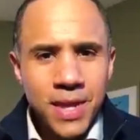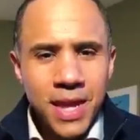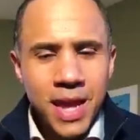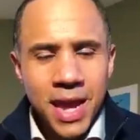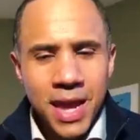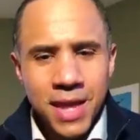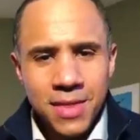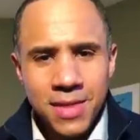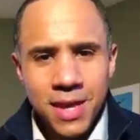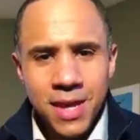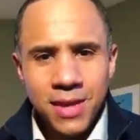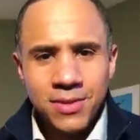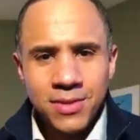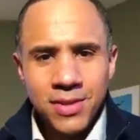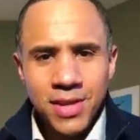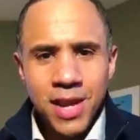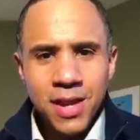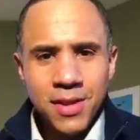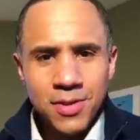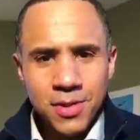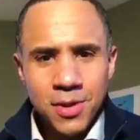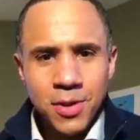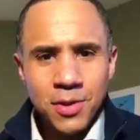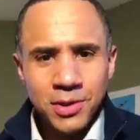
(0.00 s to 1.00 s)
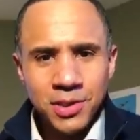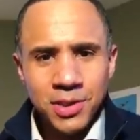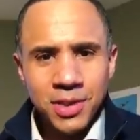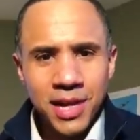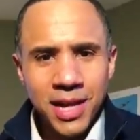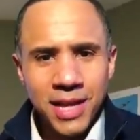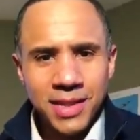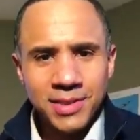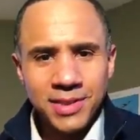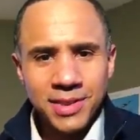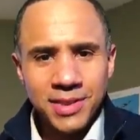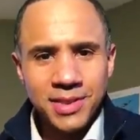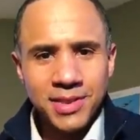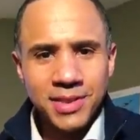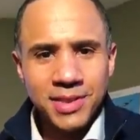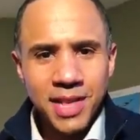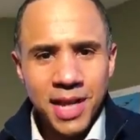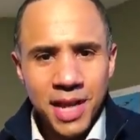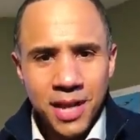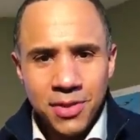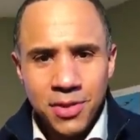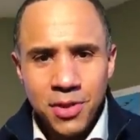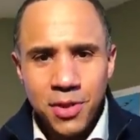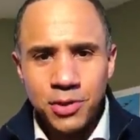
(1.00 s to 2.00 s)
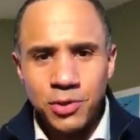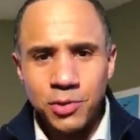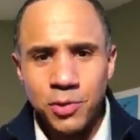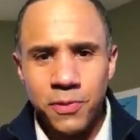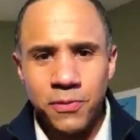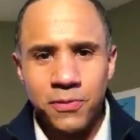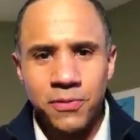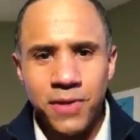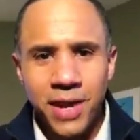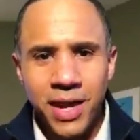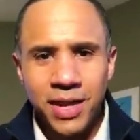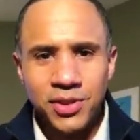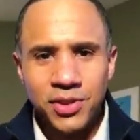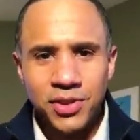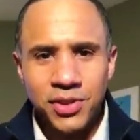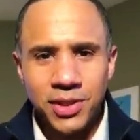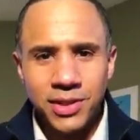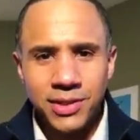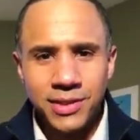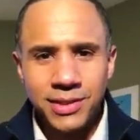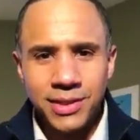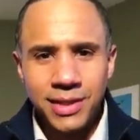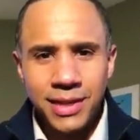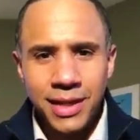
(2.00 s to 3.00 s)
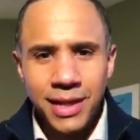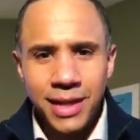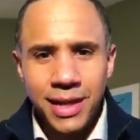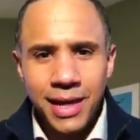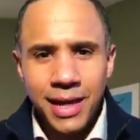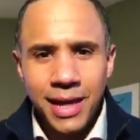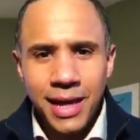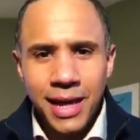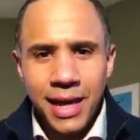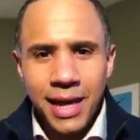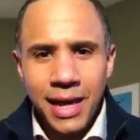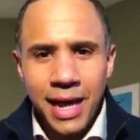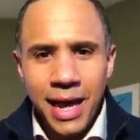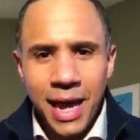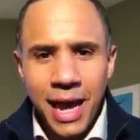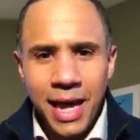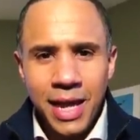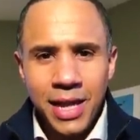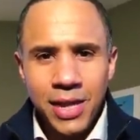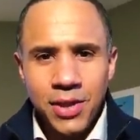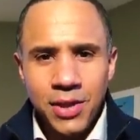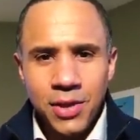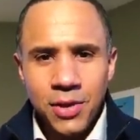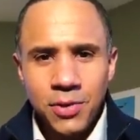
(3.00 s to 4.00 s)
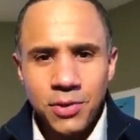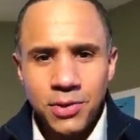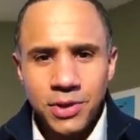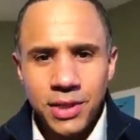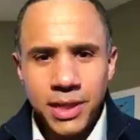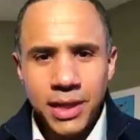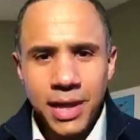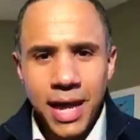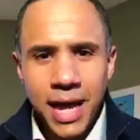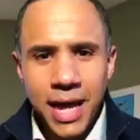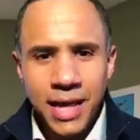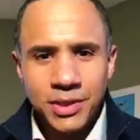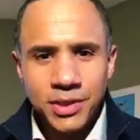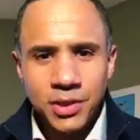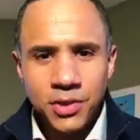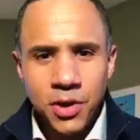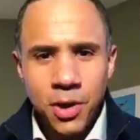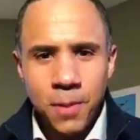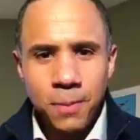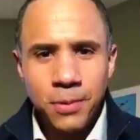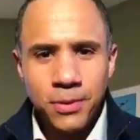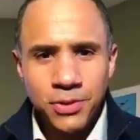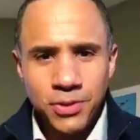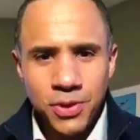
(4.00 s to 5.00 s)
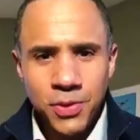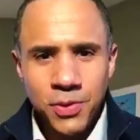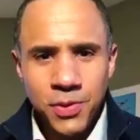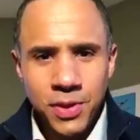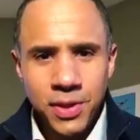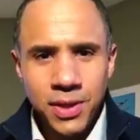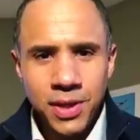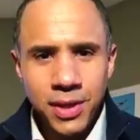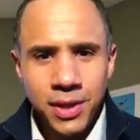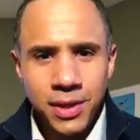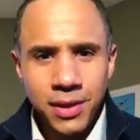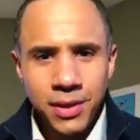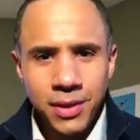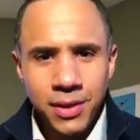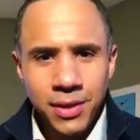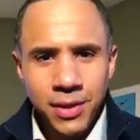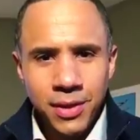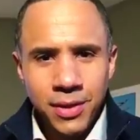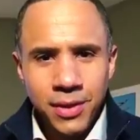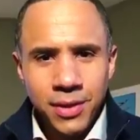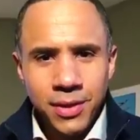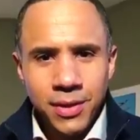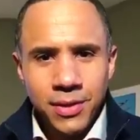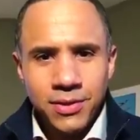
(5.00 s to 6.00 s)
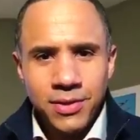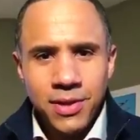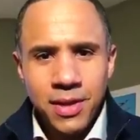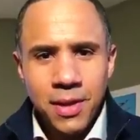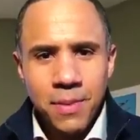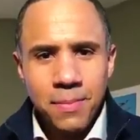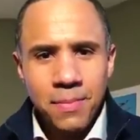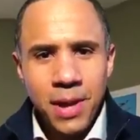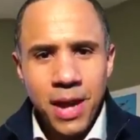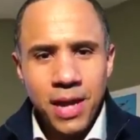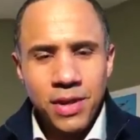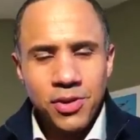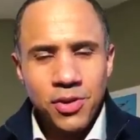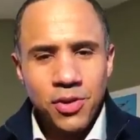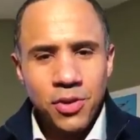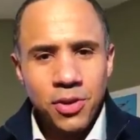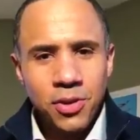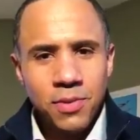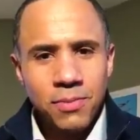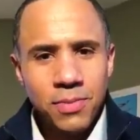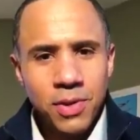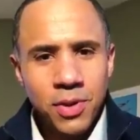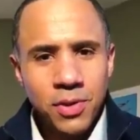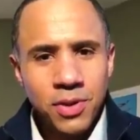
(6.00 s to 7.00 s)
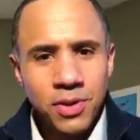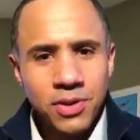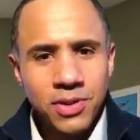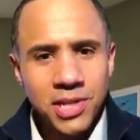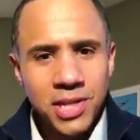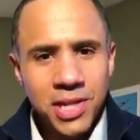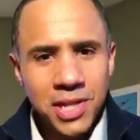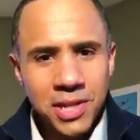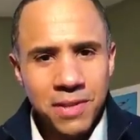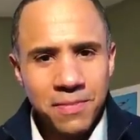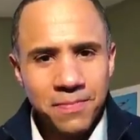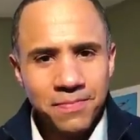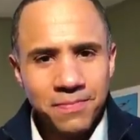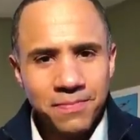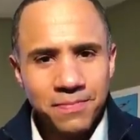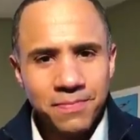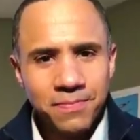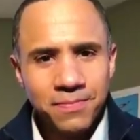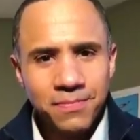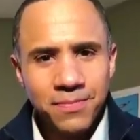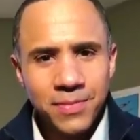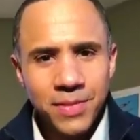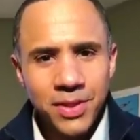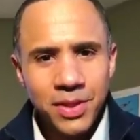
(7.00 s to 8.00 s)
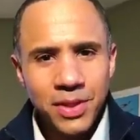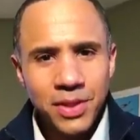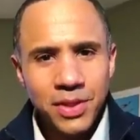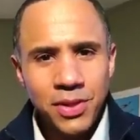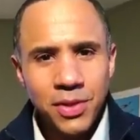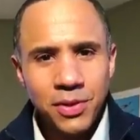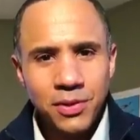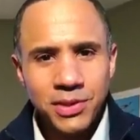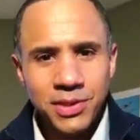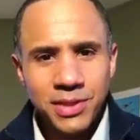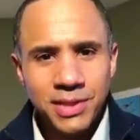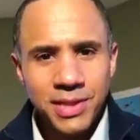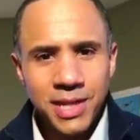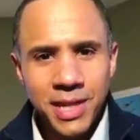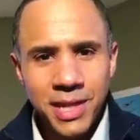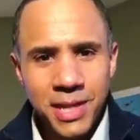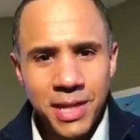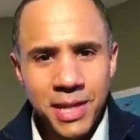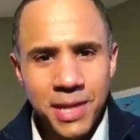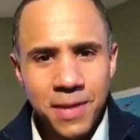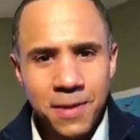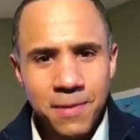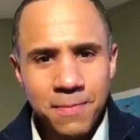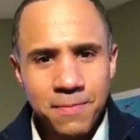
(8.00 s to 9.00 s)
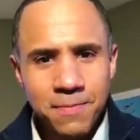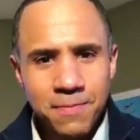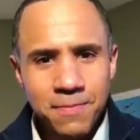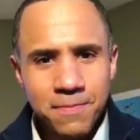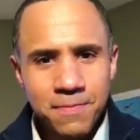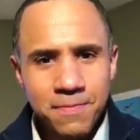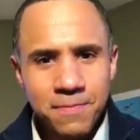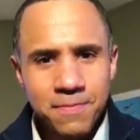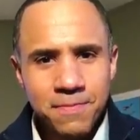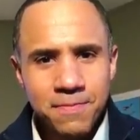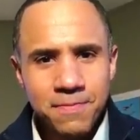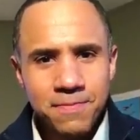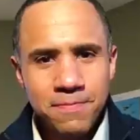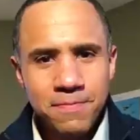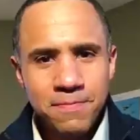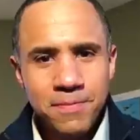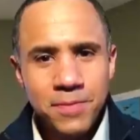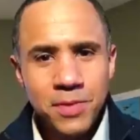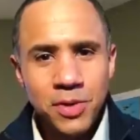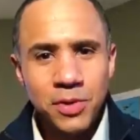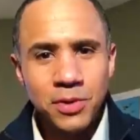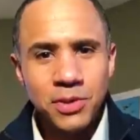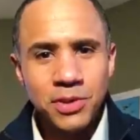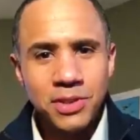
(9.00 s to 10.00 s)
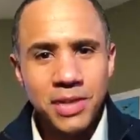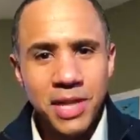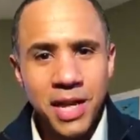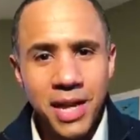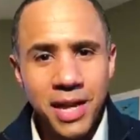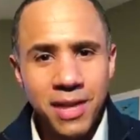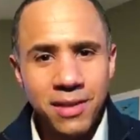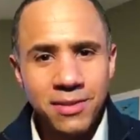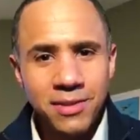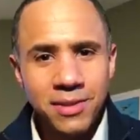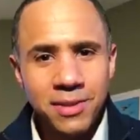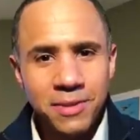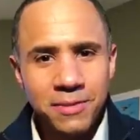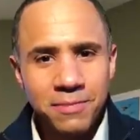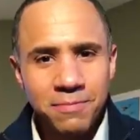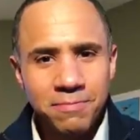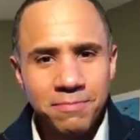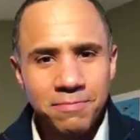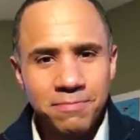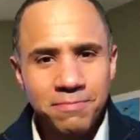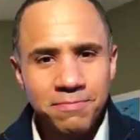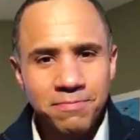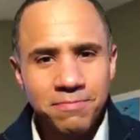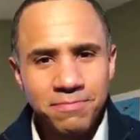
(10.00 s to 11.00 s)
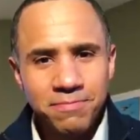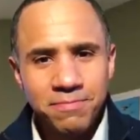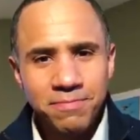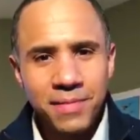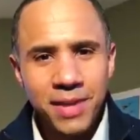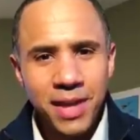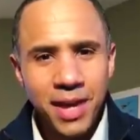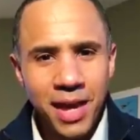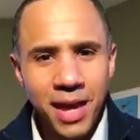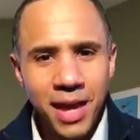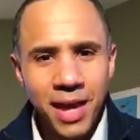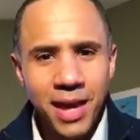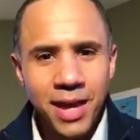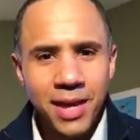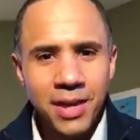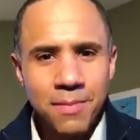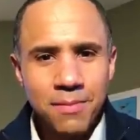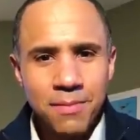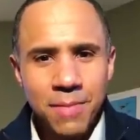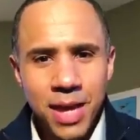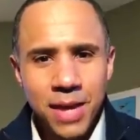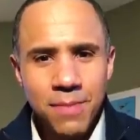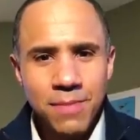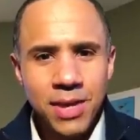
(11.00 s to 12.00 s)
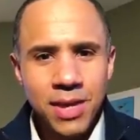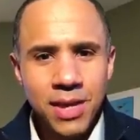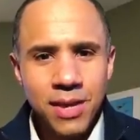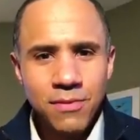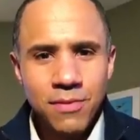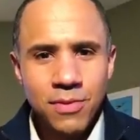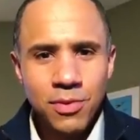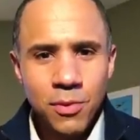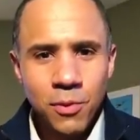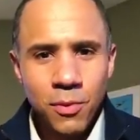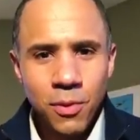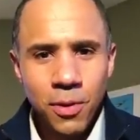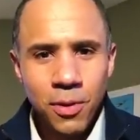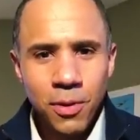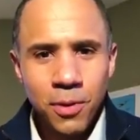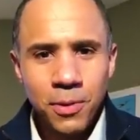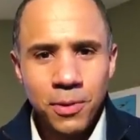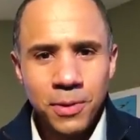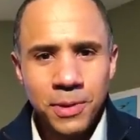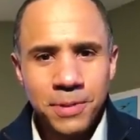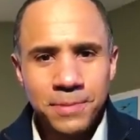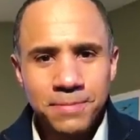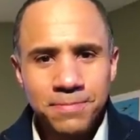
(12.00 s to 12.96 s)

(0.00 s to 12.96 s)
And then take those lessons, take those reflections, and use it as an opportunity to impact your community, city, your state, and maybe even the world.